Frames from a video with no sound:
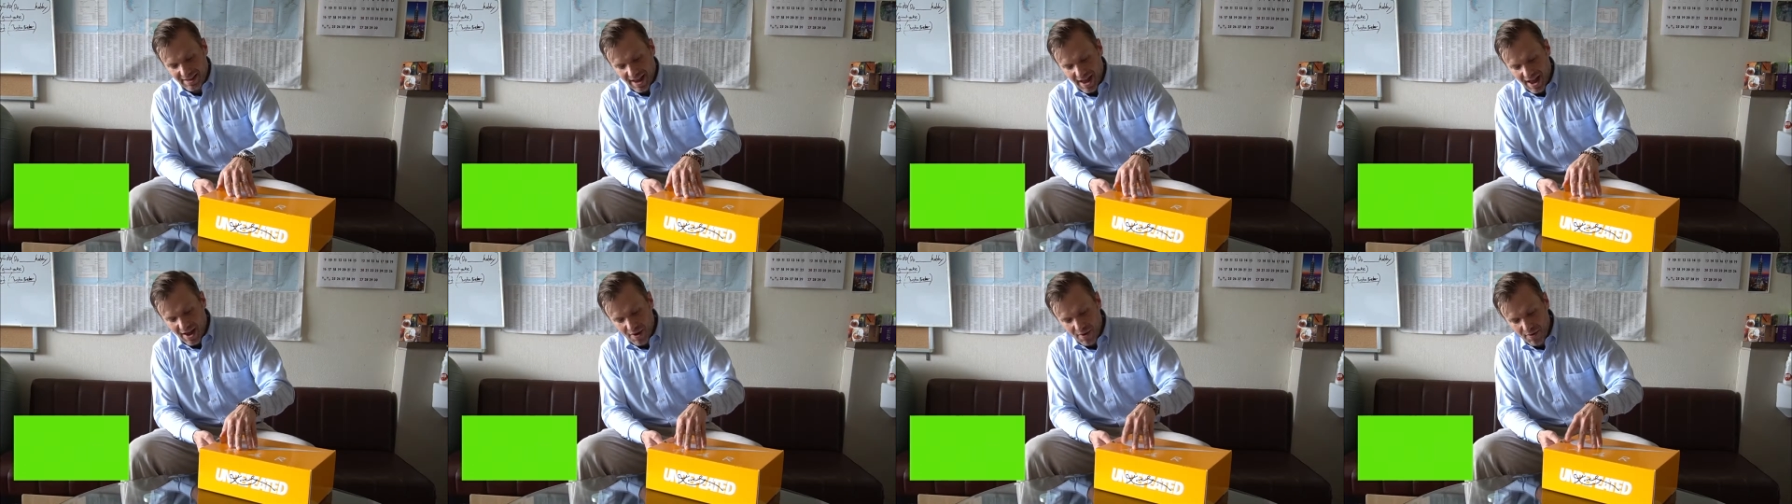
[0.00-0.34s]

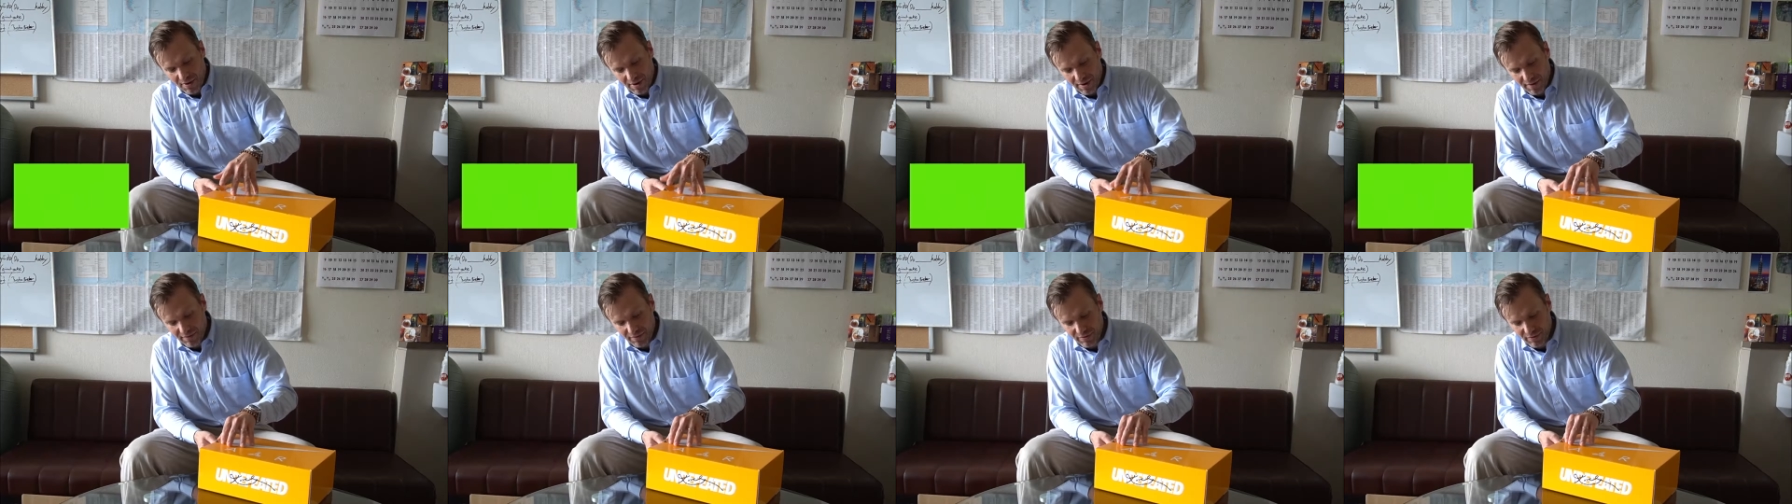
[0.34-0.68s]

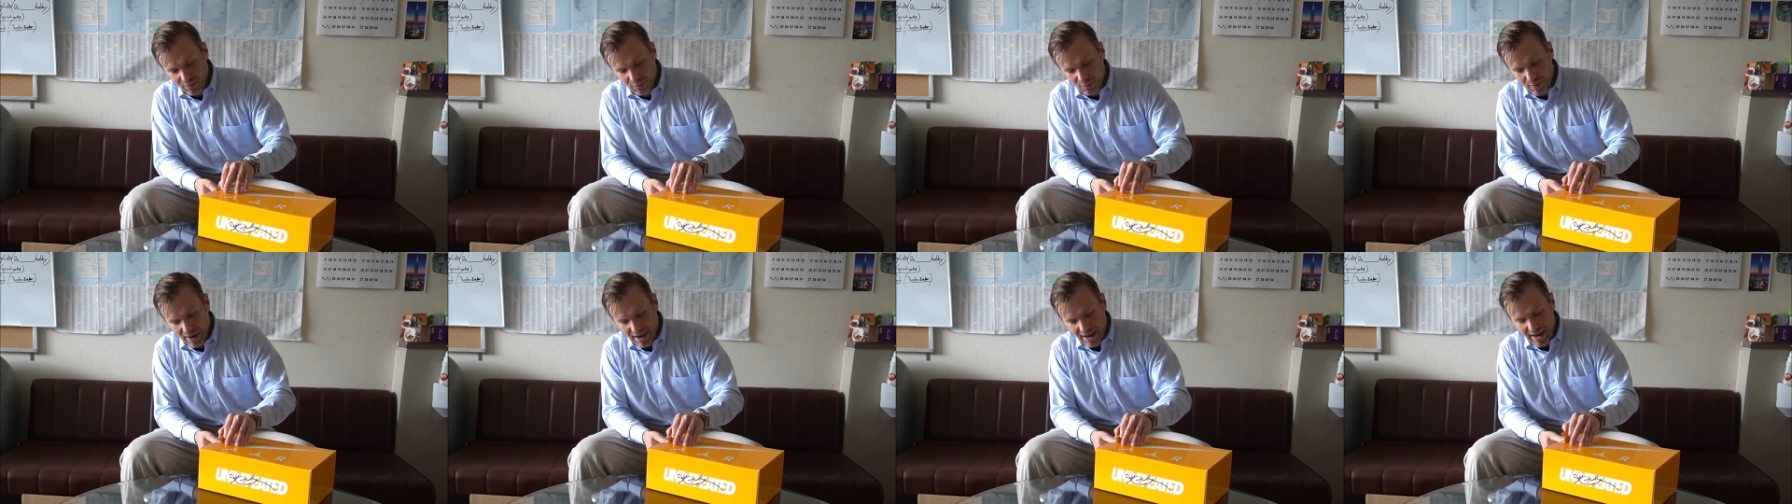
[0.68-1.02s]
out of
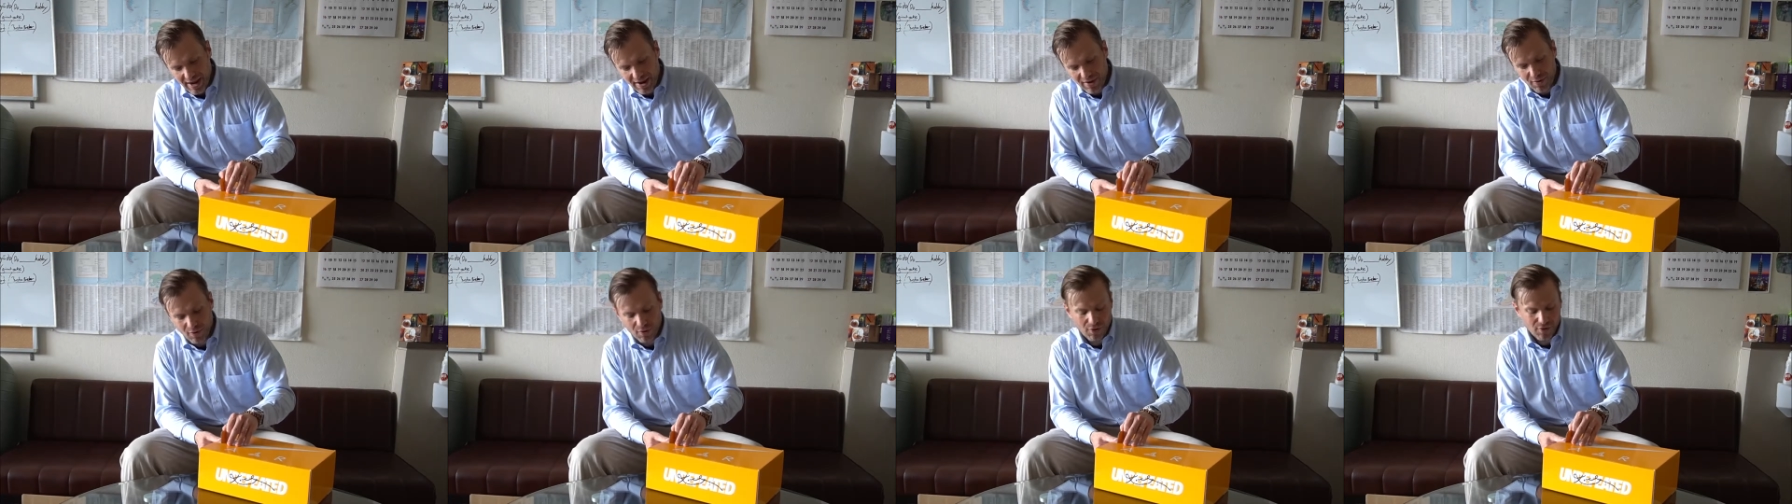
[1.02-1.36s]
the
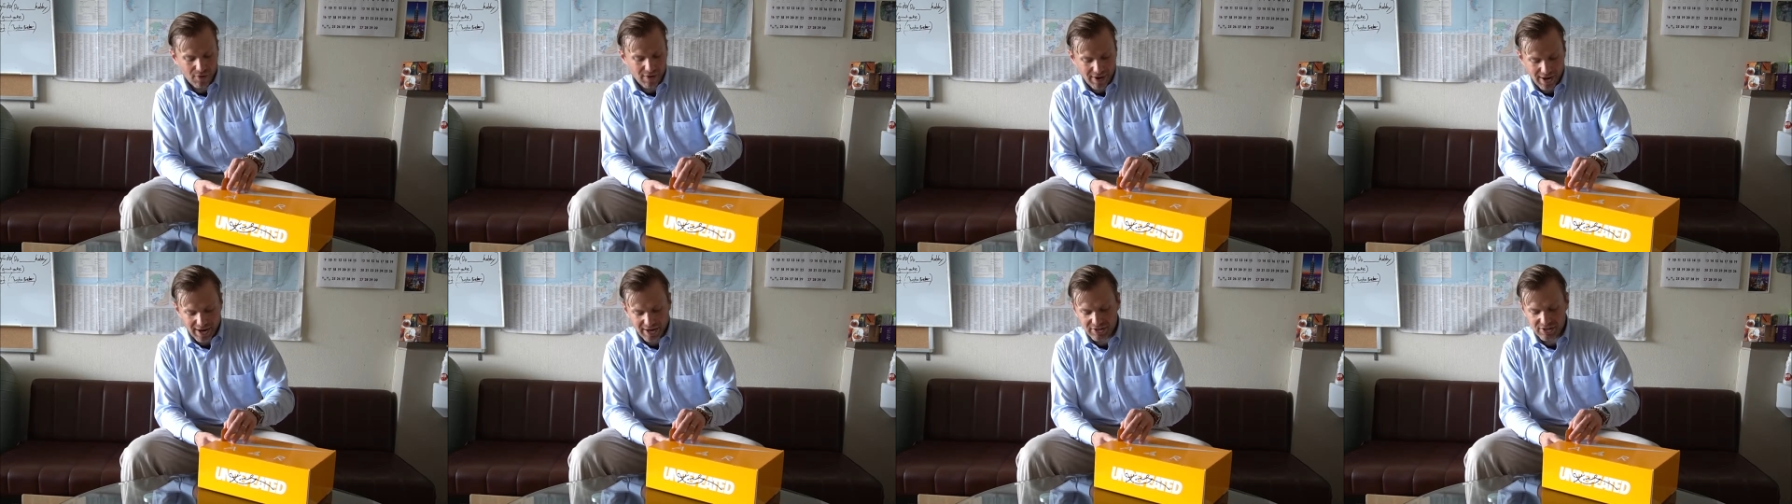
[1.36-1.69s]
way,
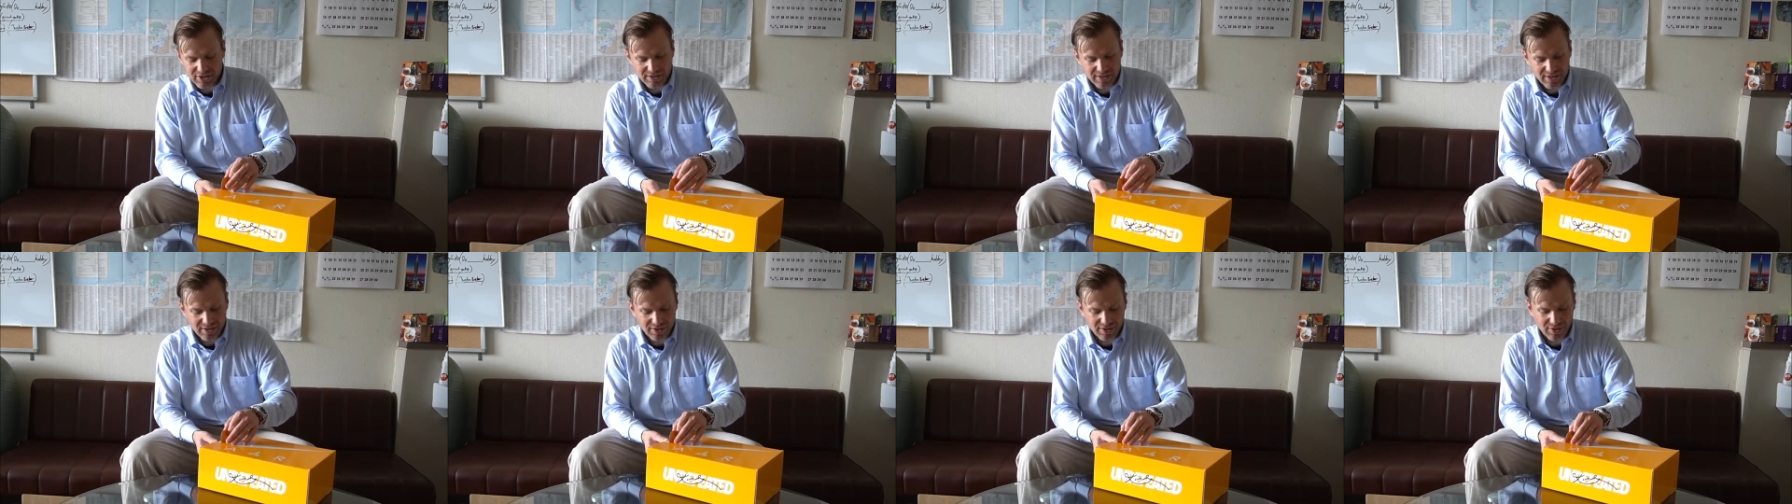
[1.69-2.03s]
or
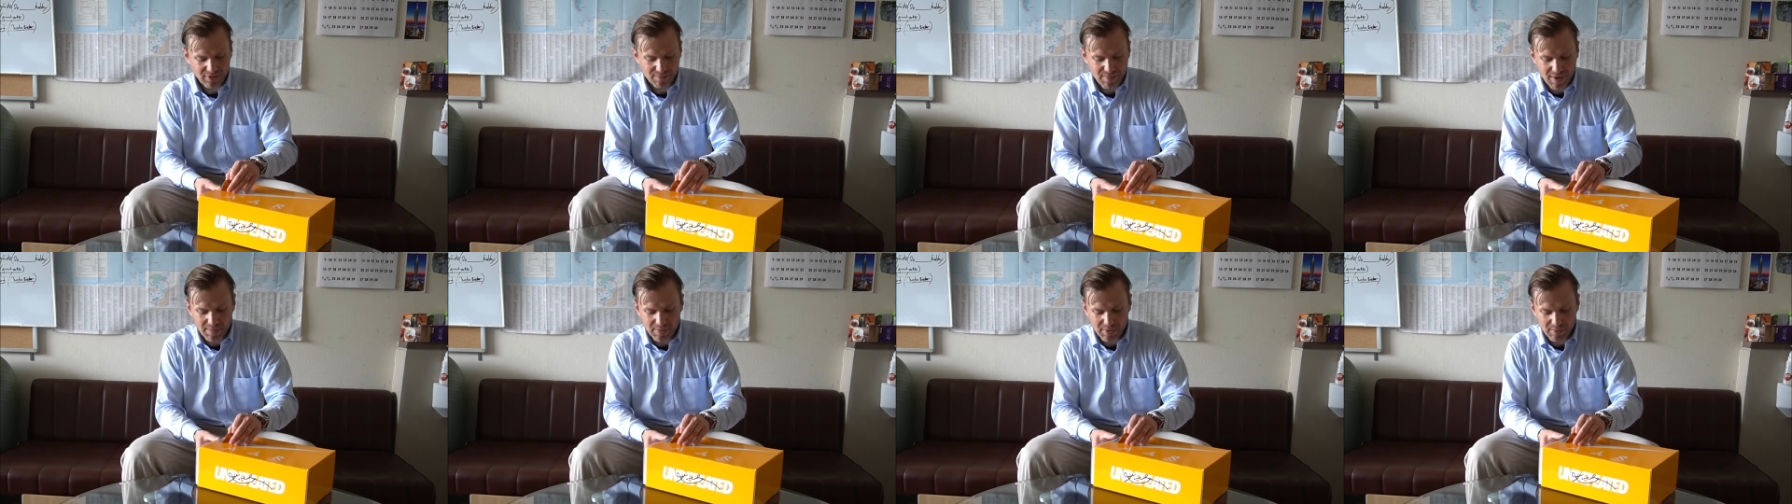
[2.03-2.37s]
actually this
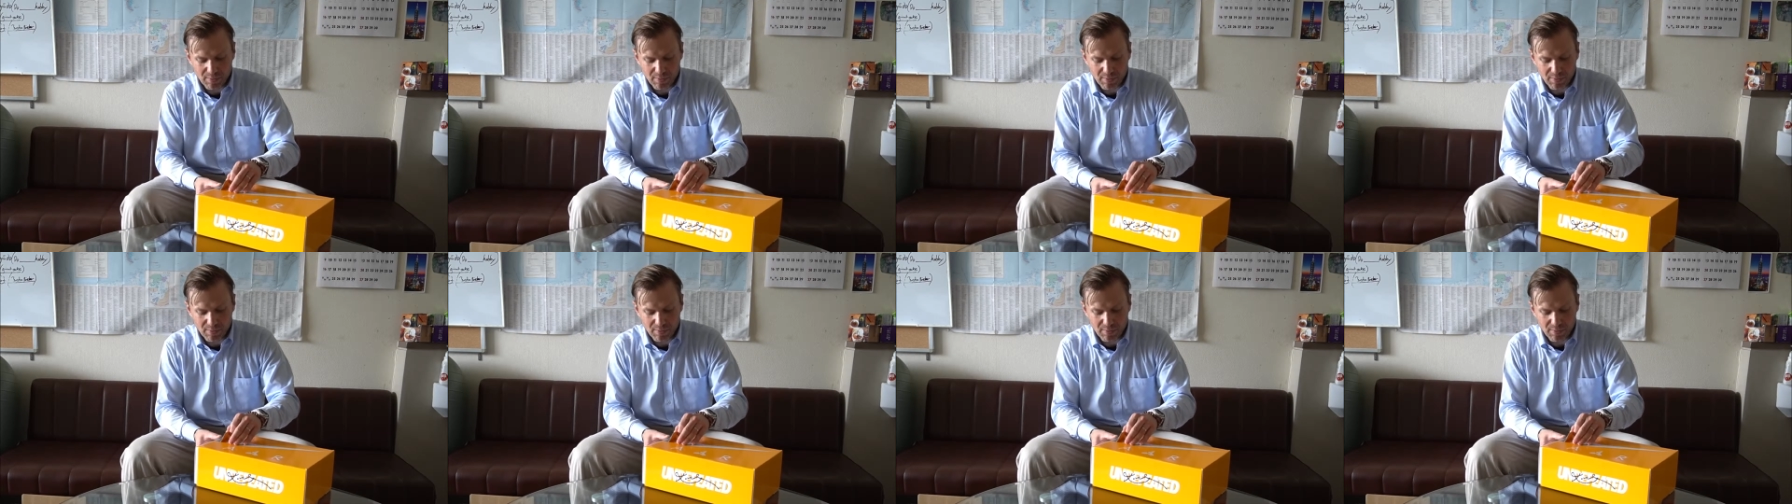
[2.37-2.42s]
is maybe